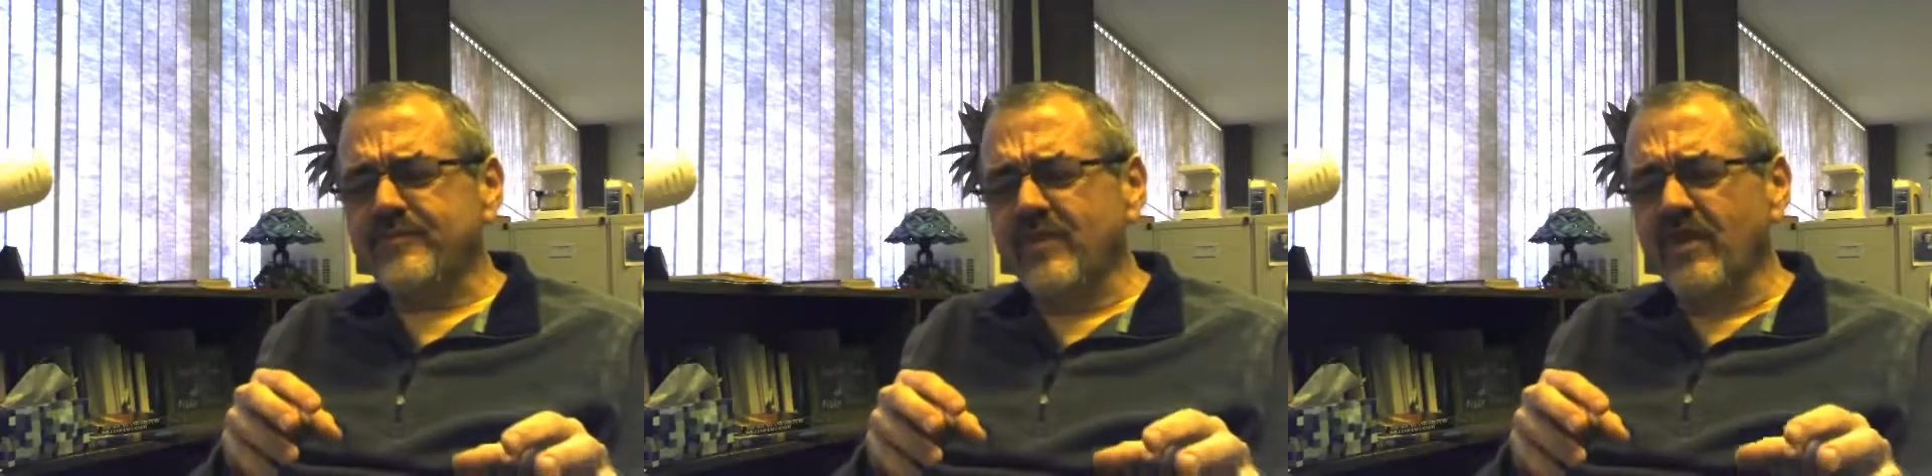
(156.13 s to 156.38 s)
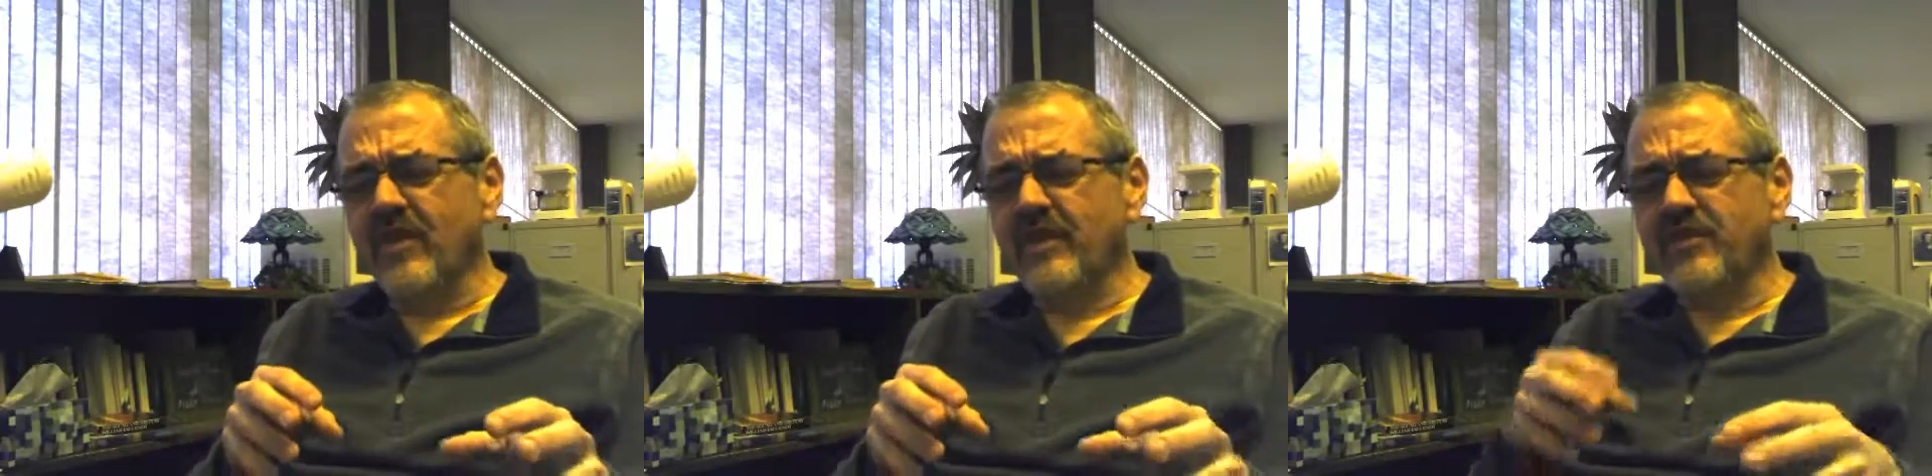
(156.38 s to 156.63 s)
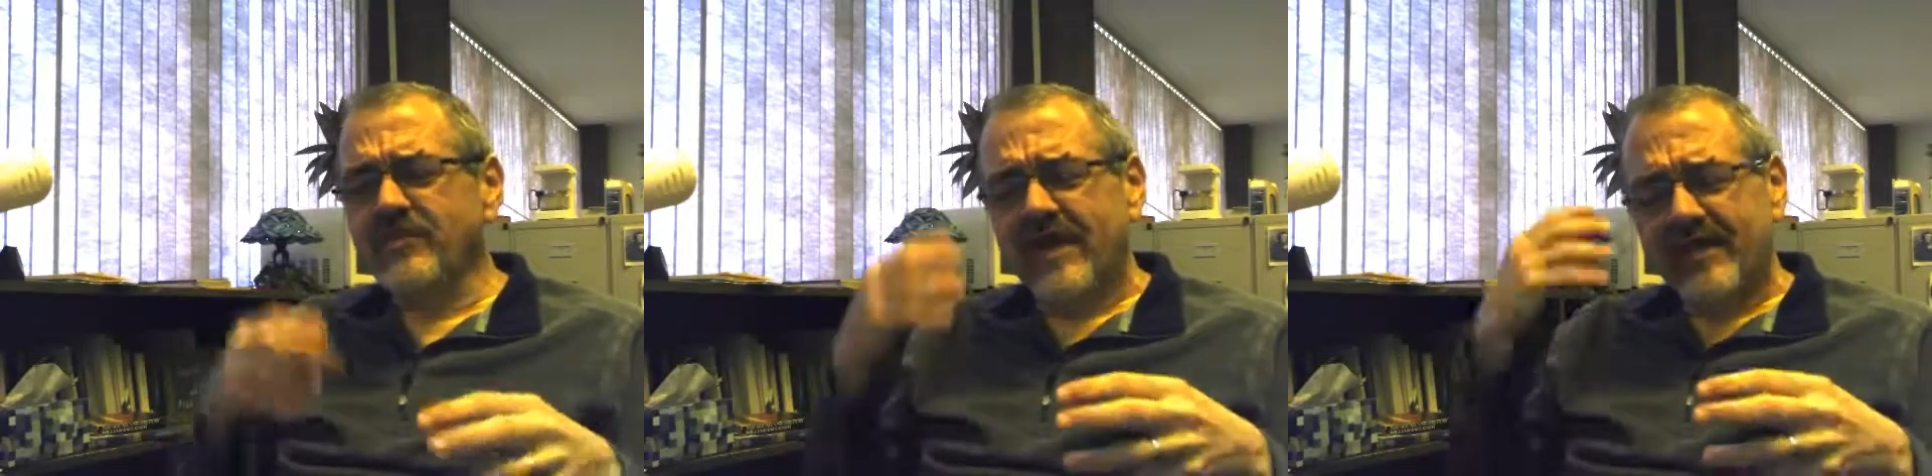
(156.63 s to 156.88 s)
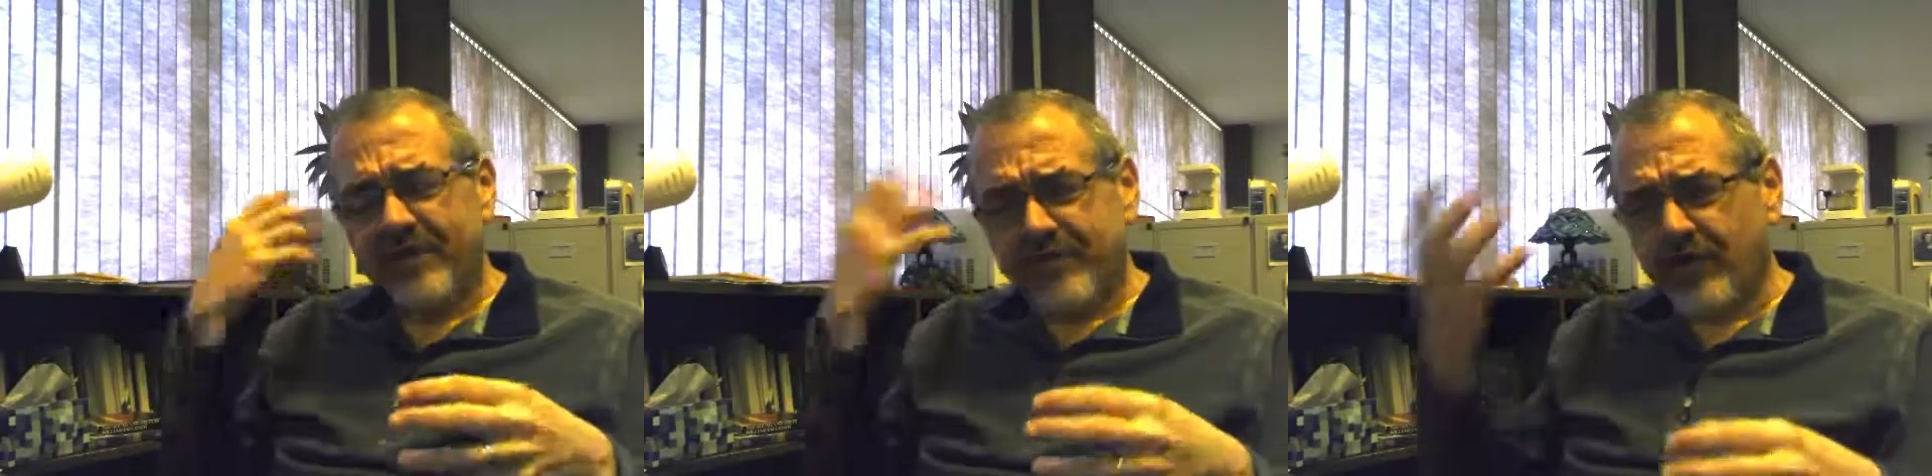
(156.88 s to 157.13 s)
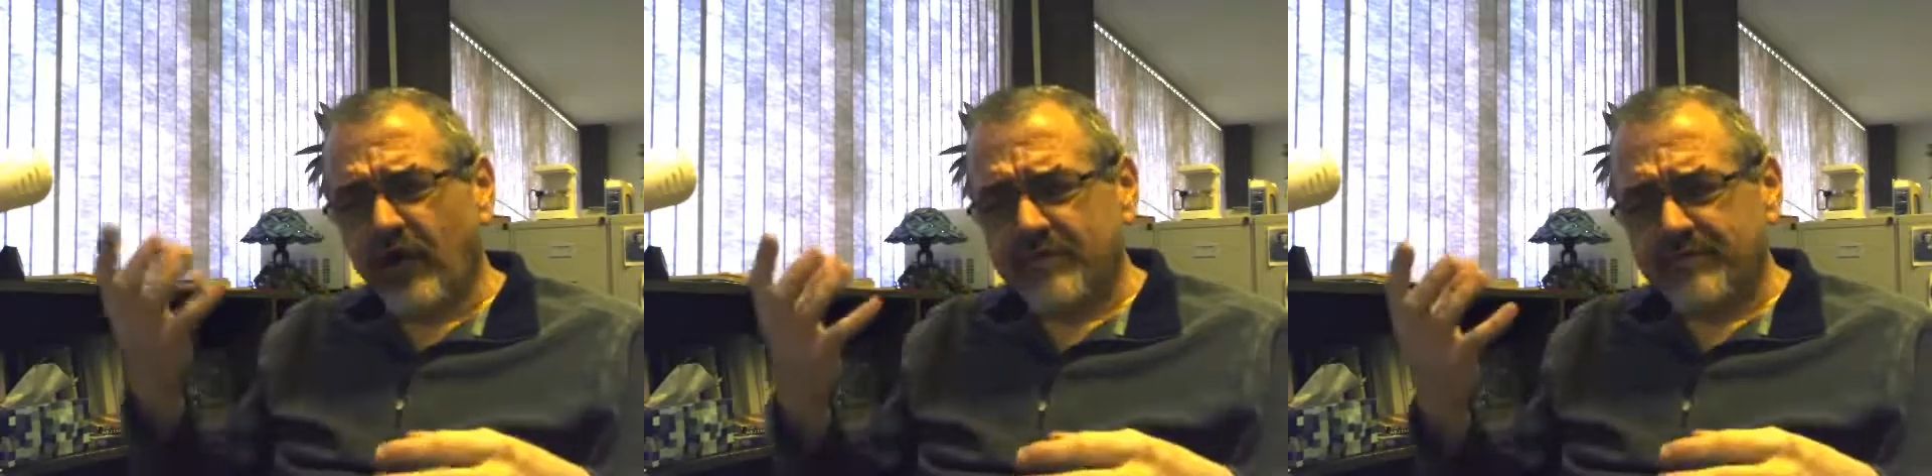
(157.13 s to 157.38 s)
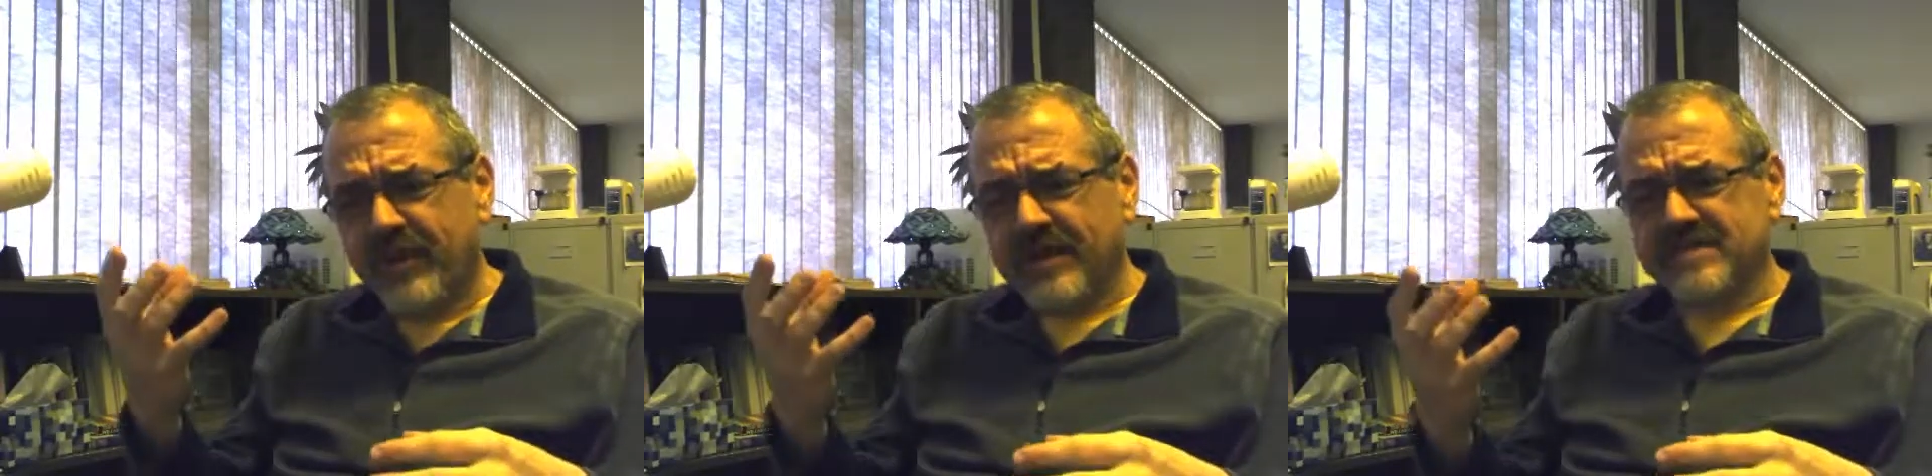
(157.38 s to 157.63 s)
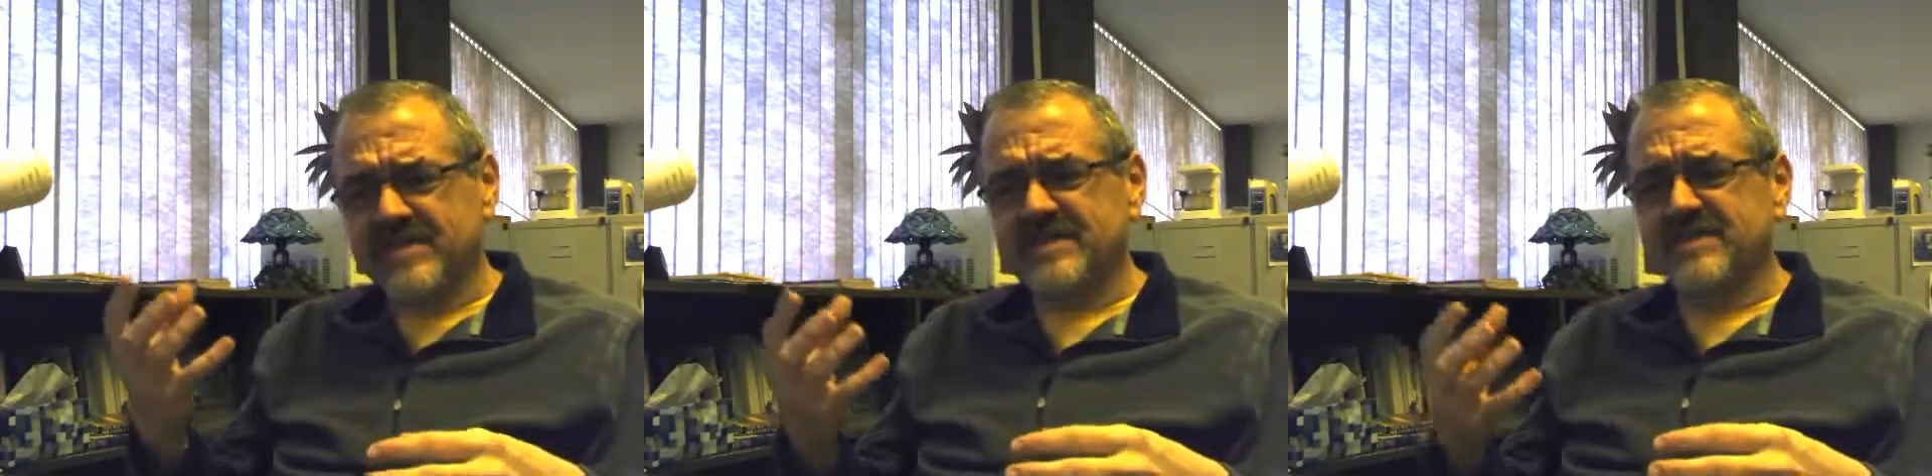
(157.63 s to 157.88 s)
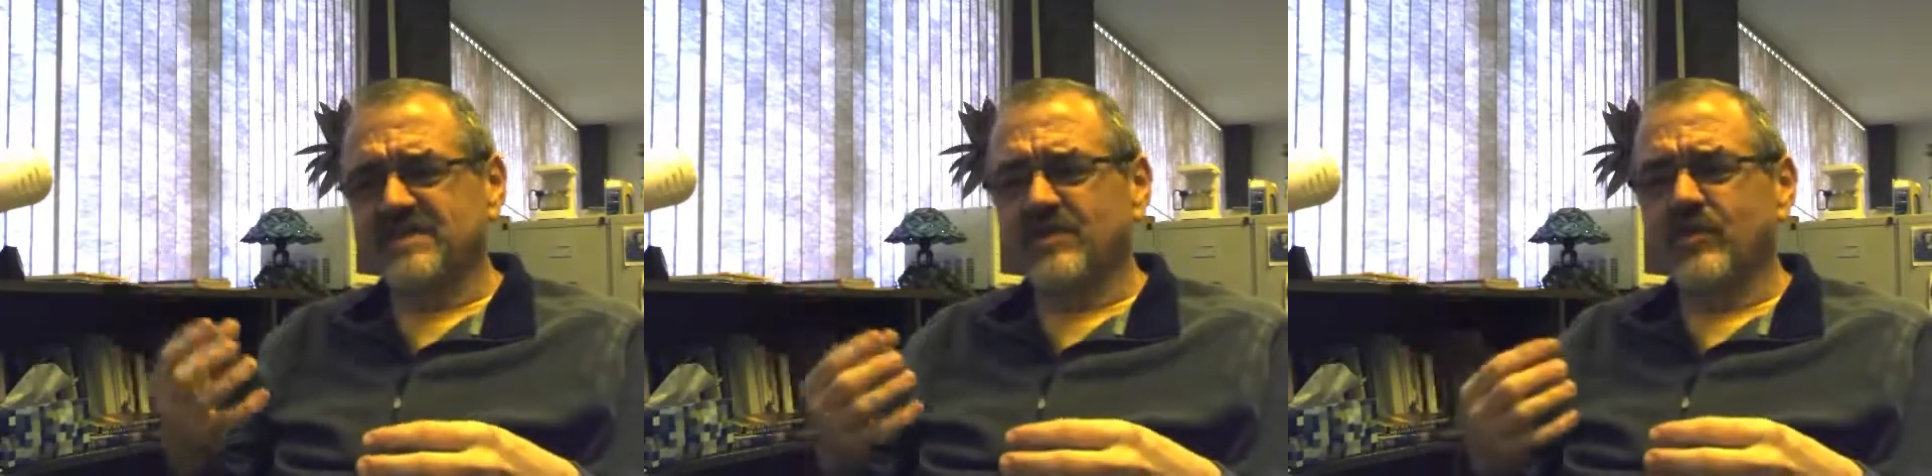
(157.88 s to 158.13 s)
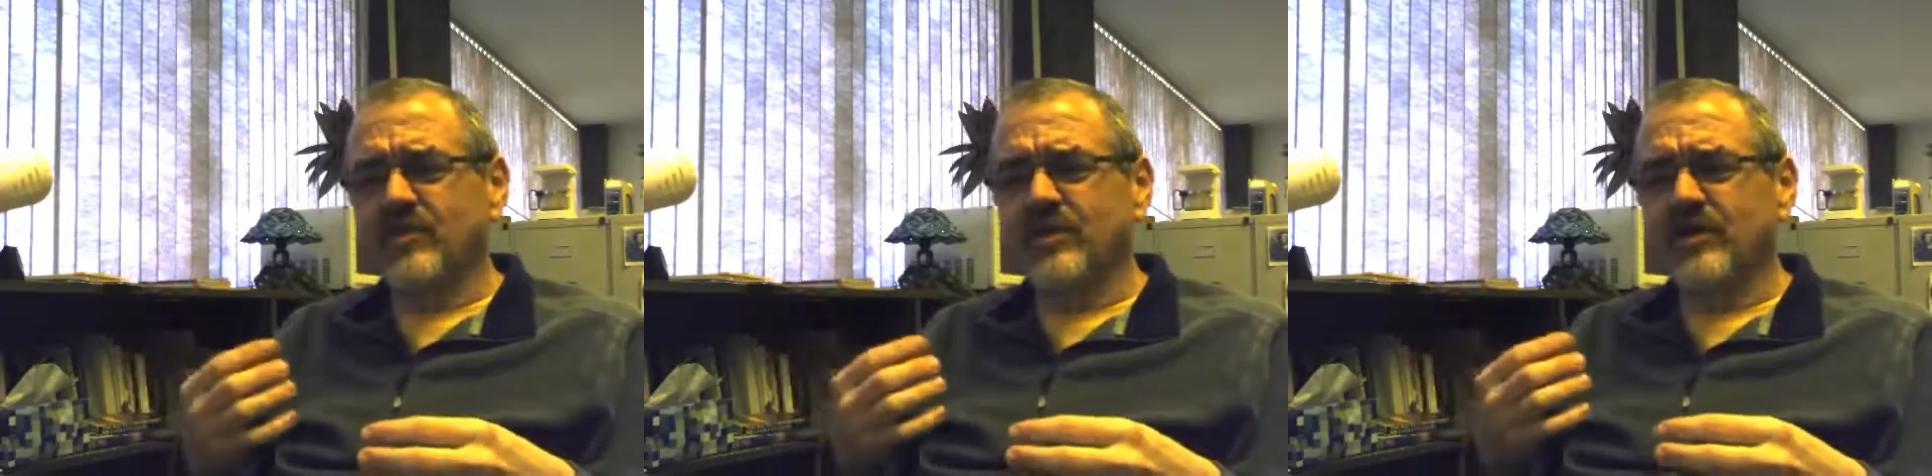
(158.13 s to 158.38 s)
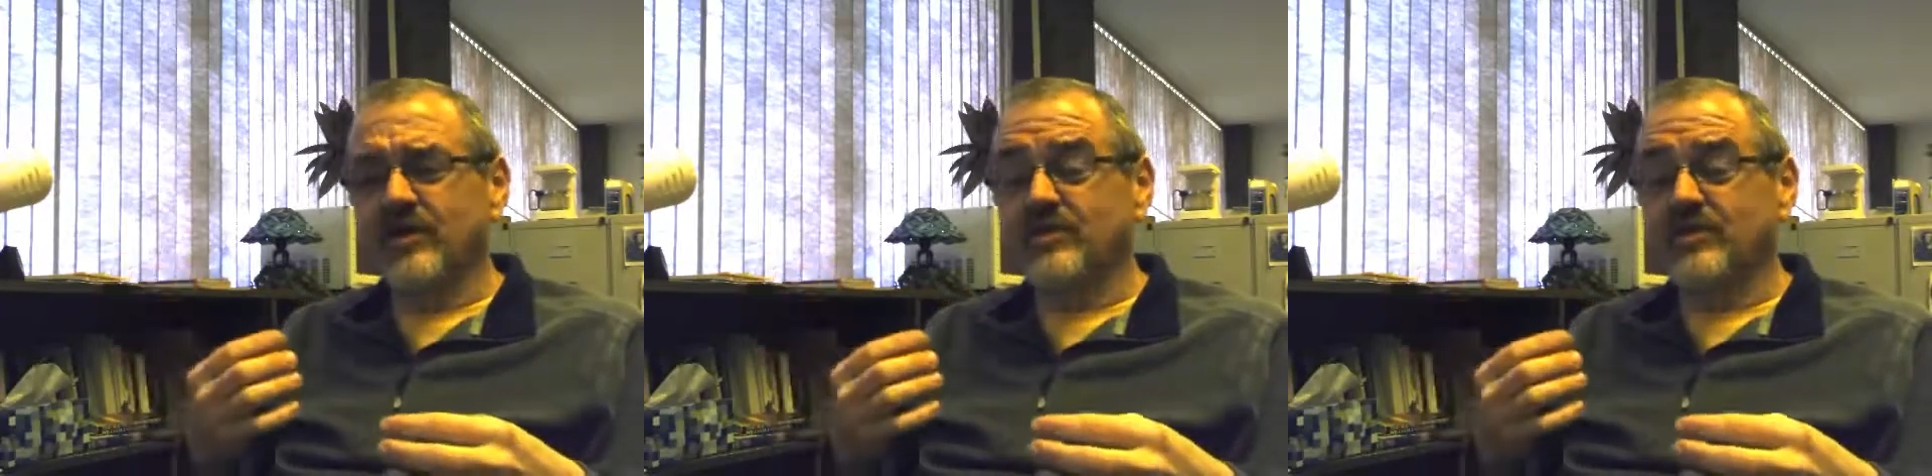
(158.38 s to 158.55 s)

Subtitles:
You've got thought processes going on.